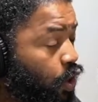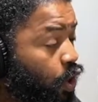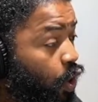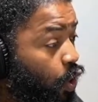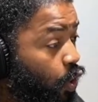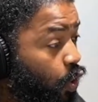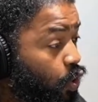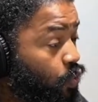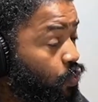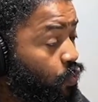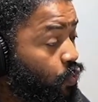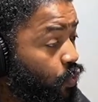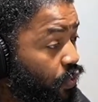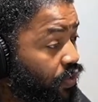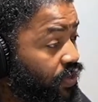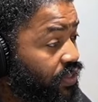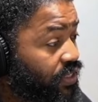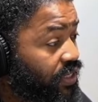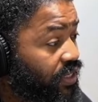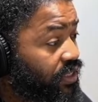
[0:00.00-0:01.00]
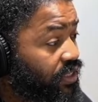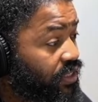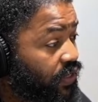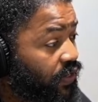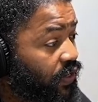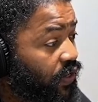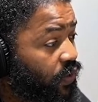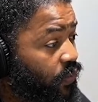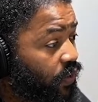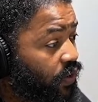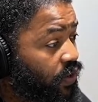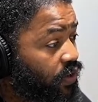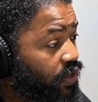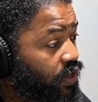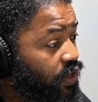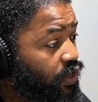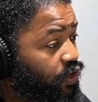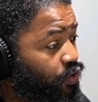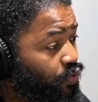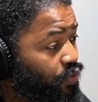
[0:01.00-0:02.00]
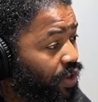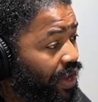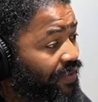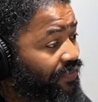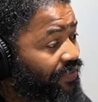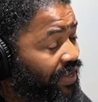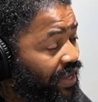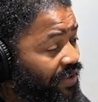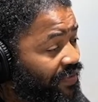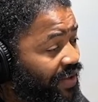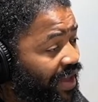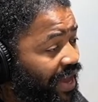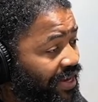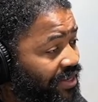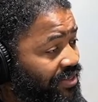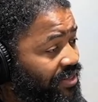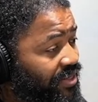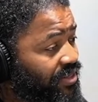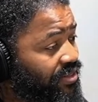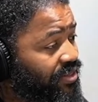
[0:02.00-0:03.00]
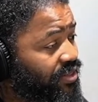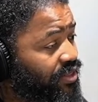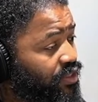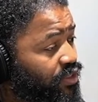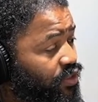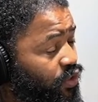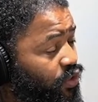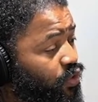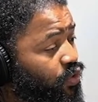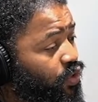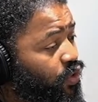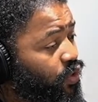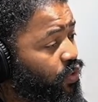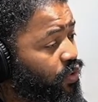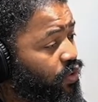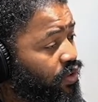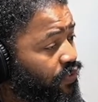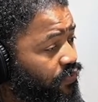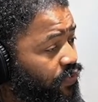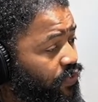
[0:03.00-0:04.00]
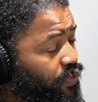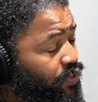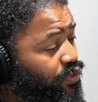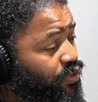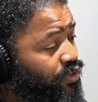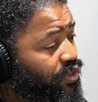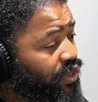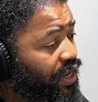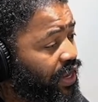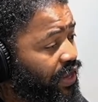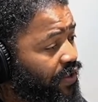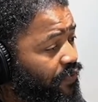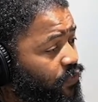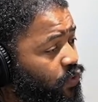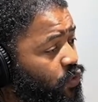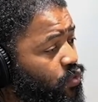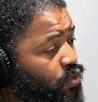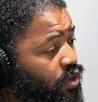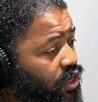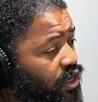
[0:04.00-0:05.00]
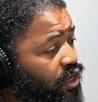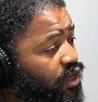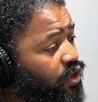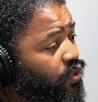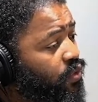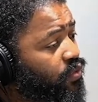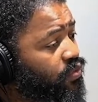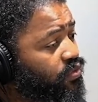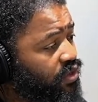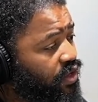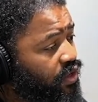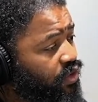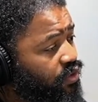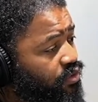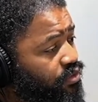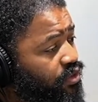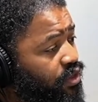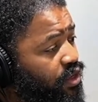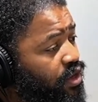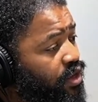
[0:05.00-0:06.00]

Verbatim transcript: or warranties to their work, you have to have access to it so you know in the future that if you can use those